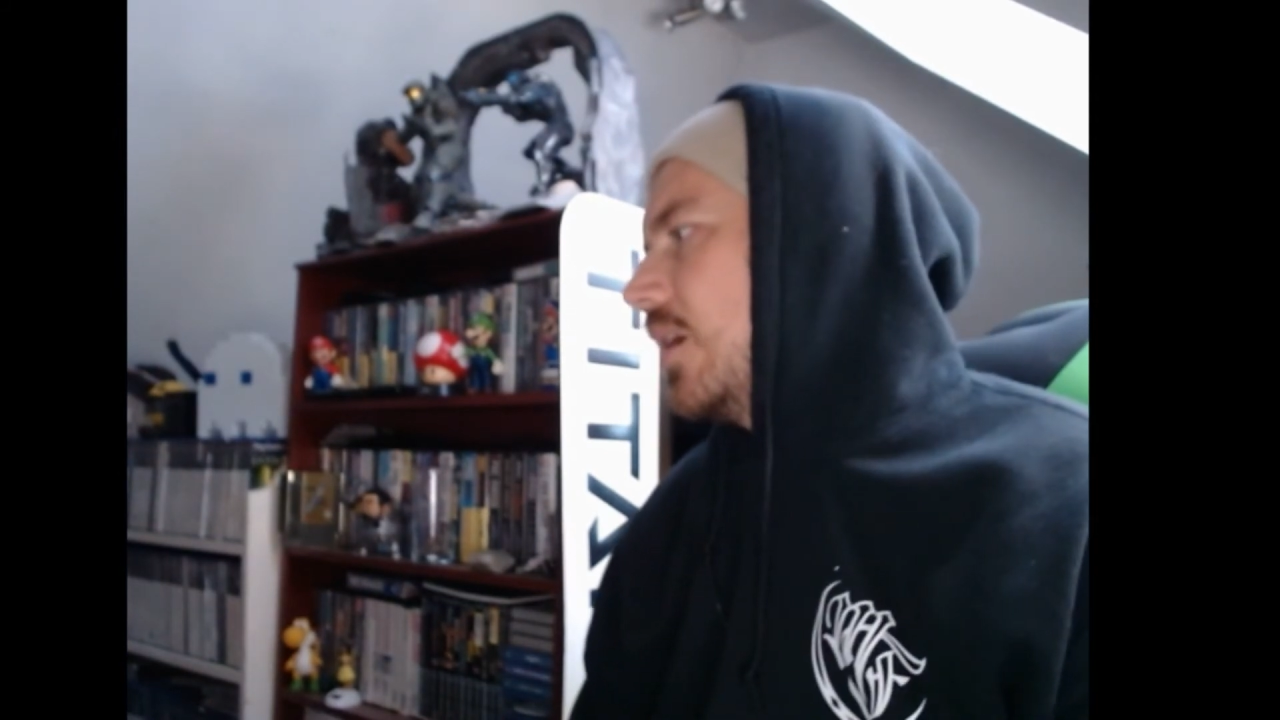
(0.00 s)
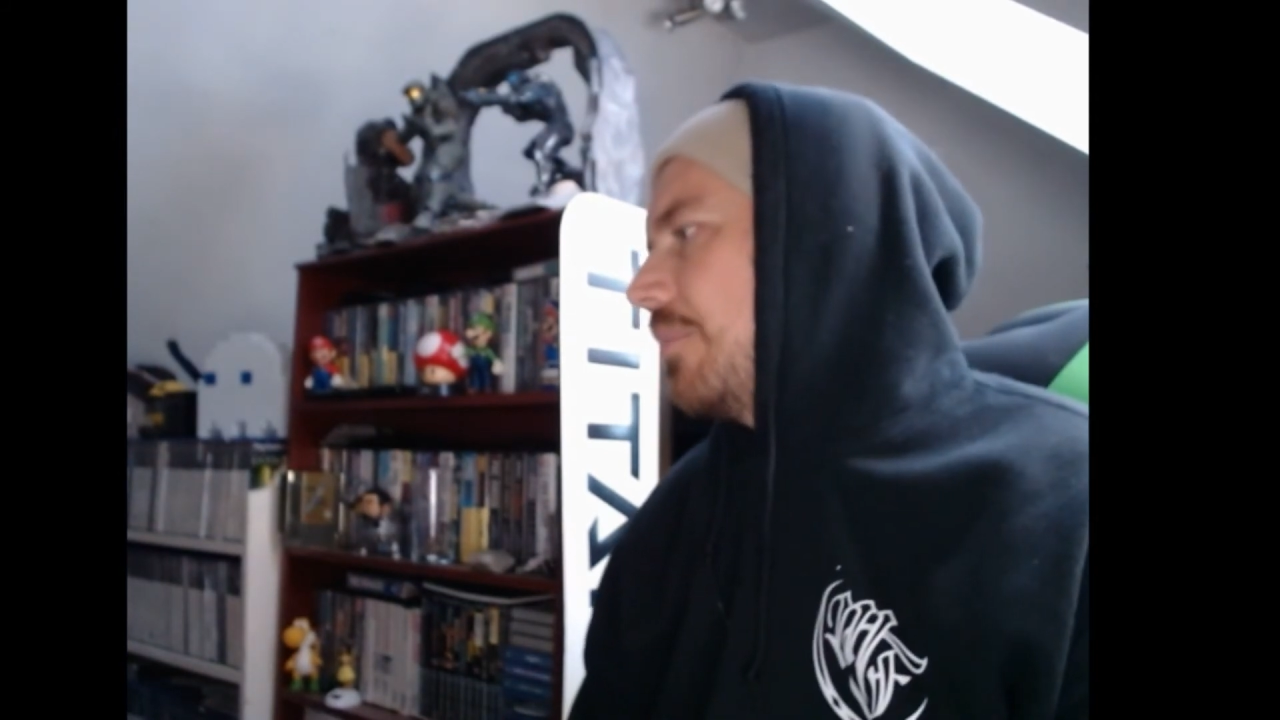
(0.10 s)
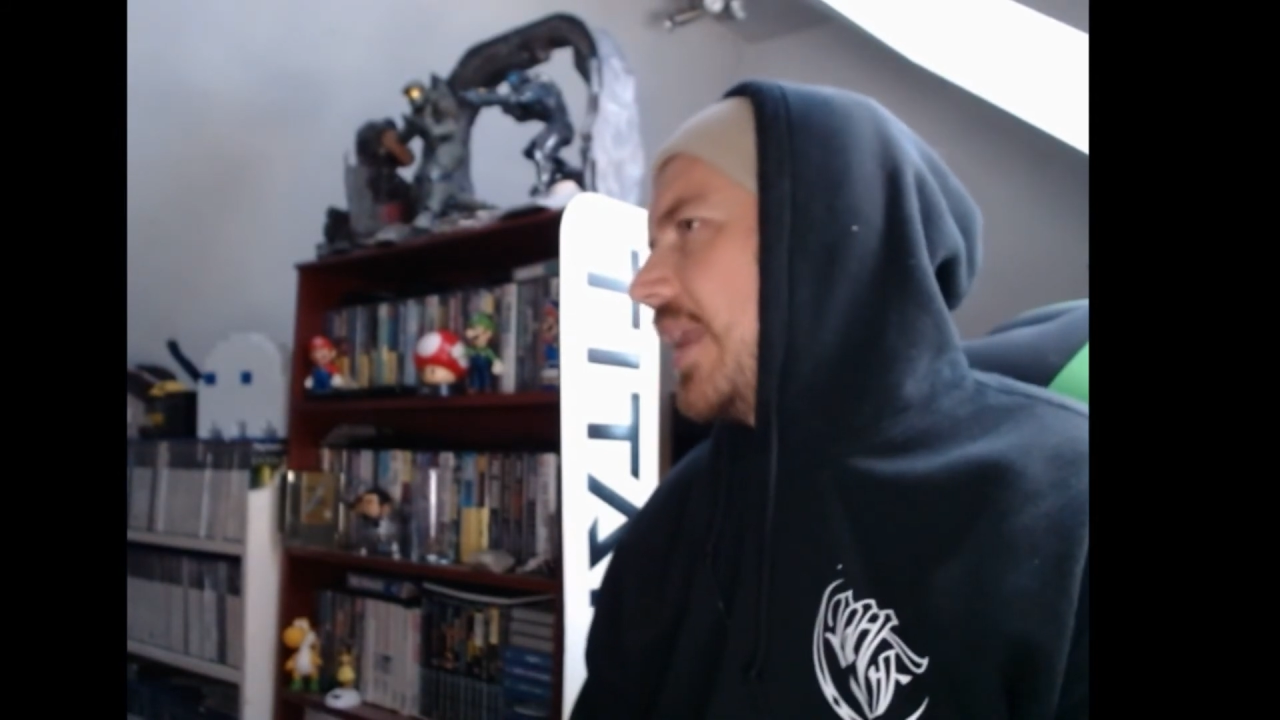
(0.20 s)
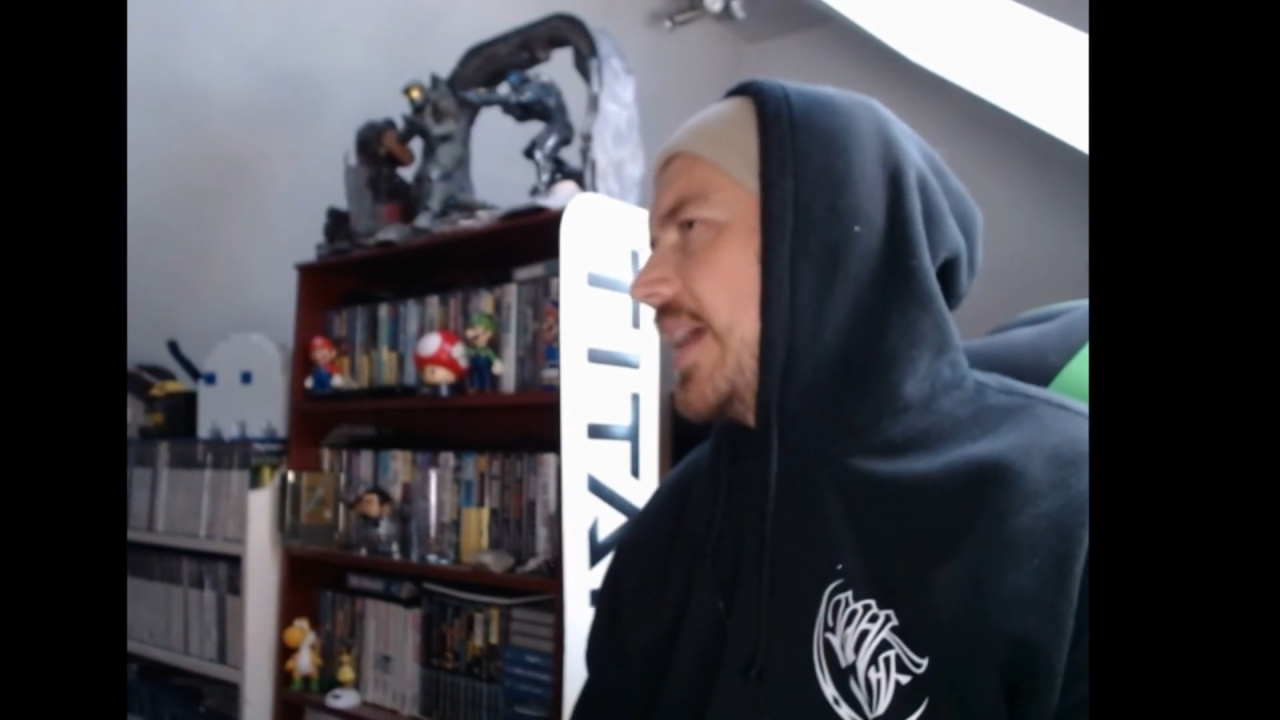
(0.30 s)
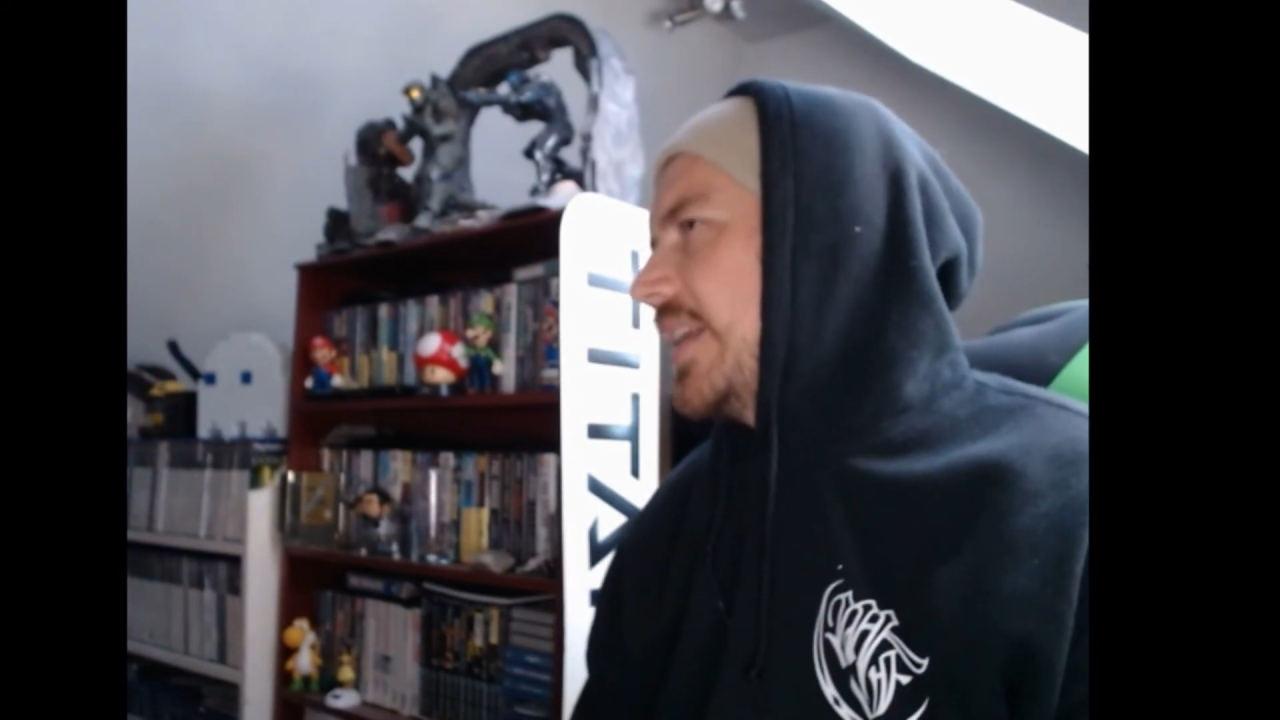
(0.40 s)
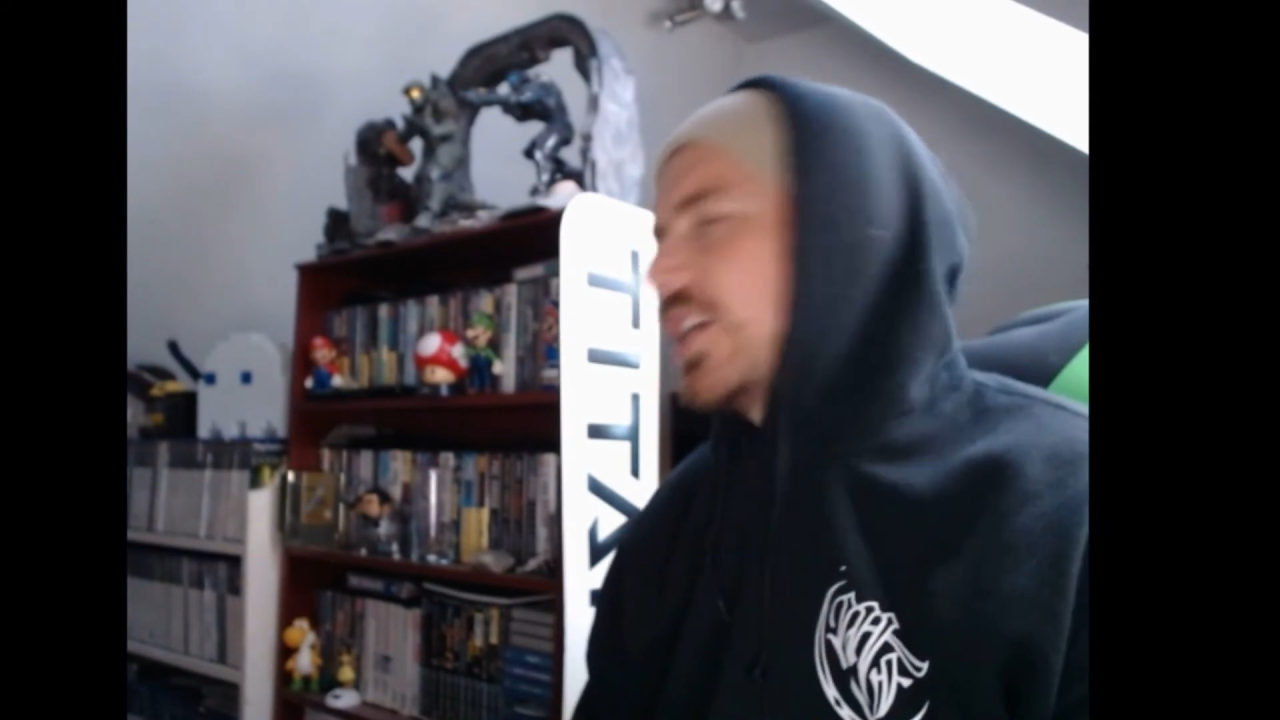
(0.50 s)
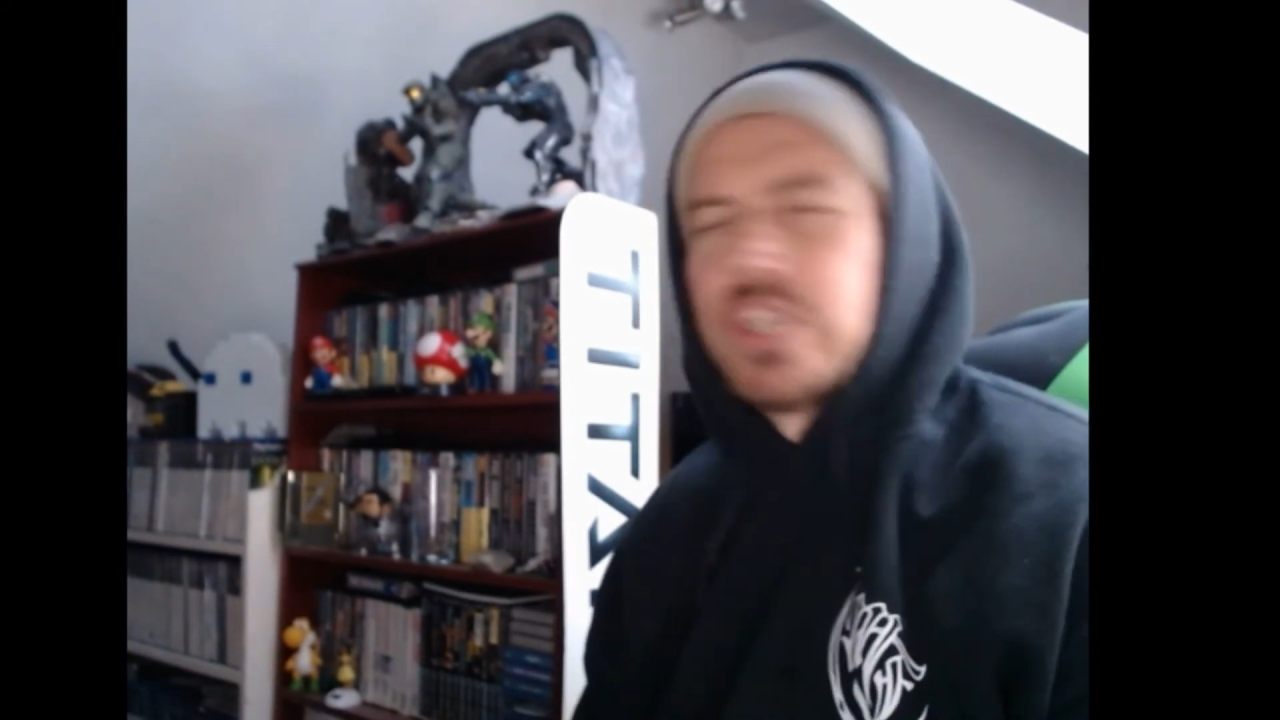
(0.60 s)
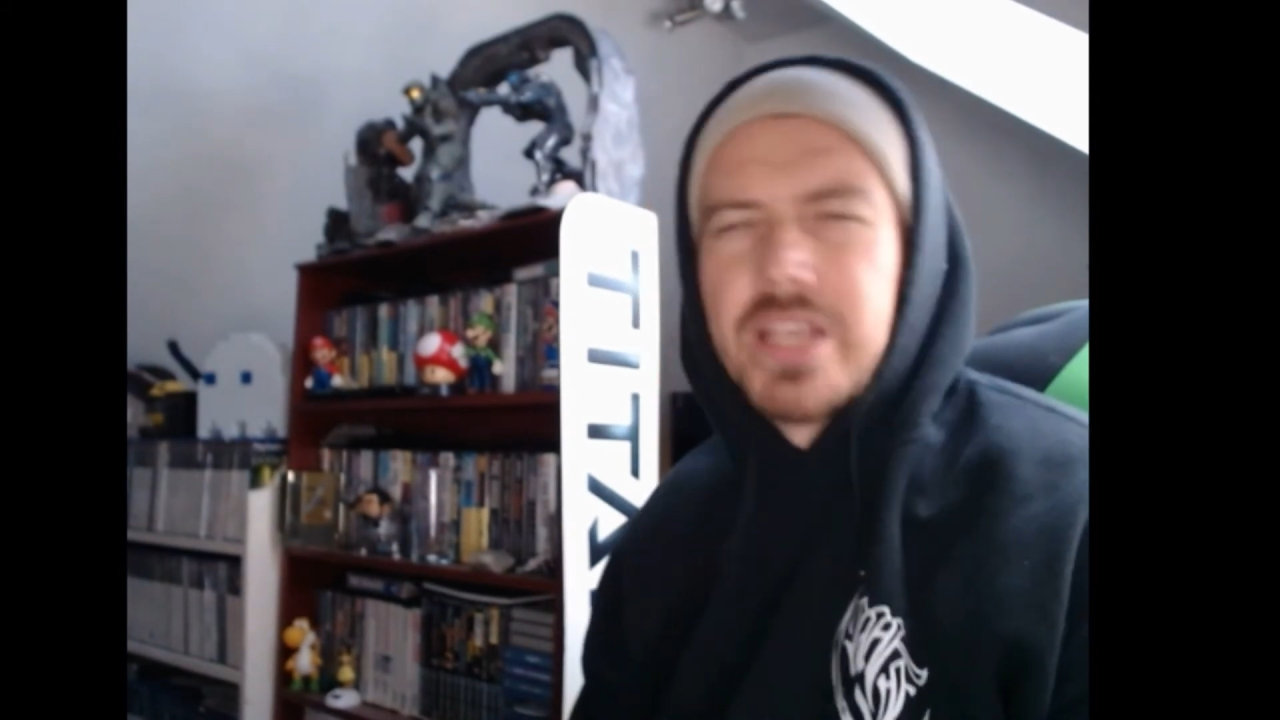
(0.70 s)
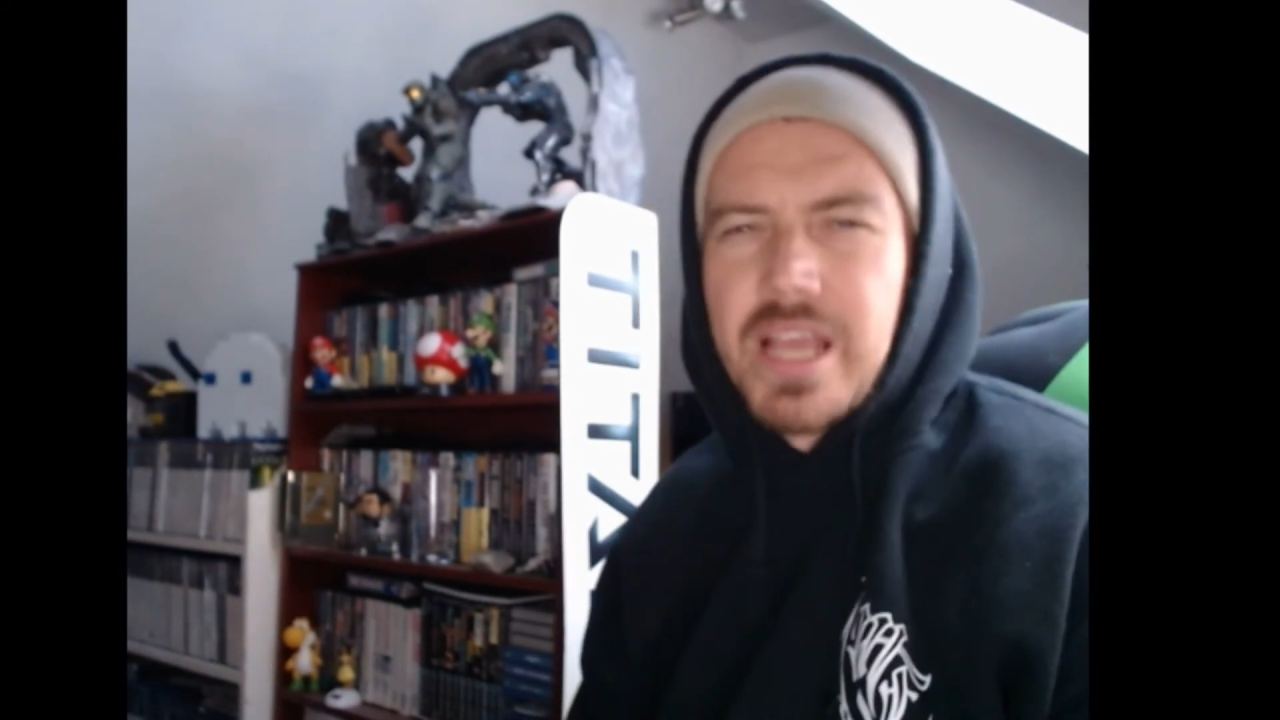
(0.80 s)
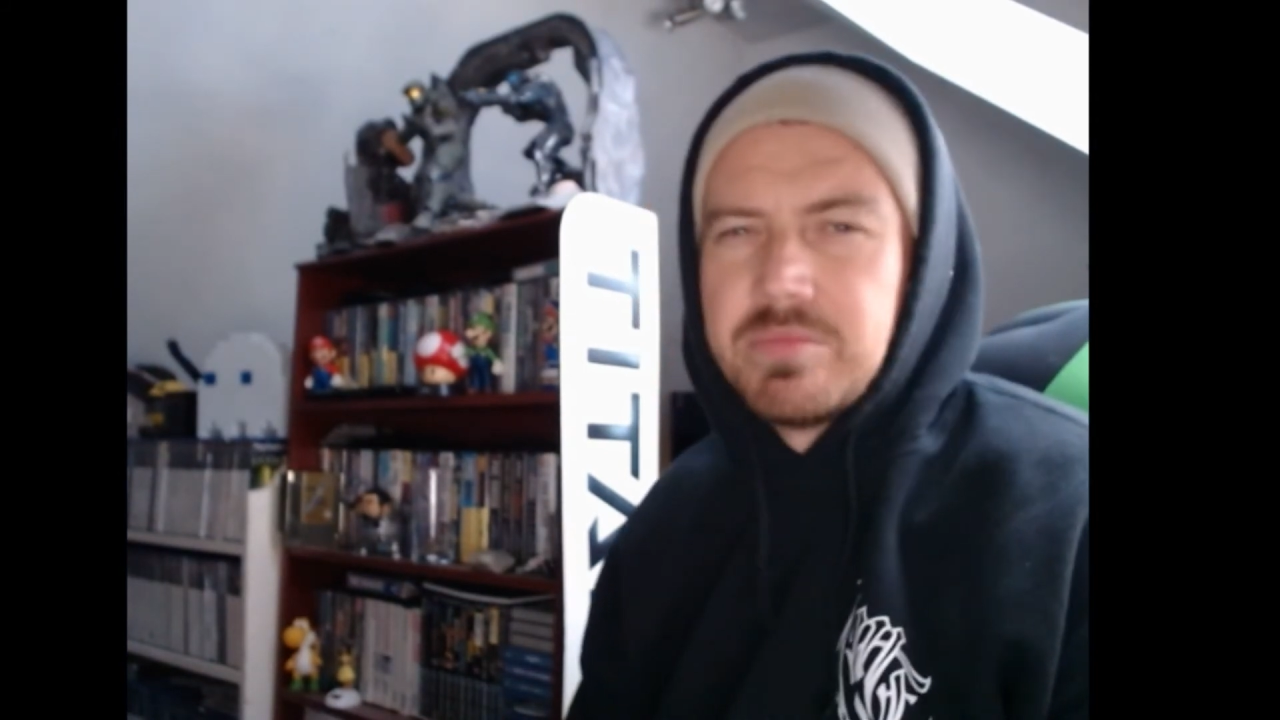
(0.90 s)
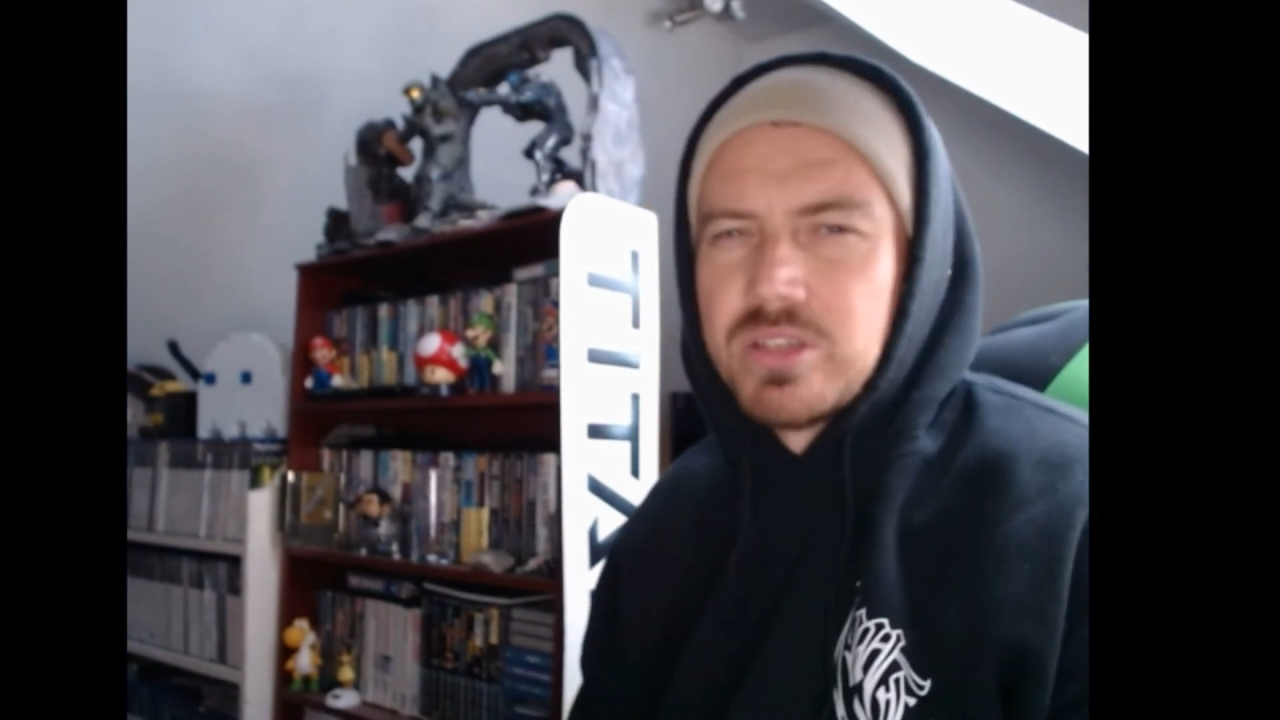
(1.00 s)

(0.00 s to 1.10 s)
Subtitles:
PlayStation Games in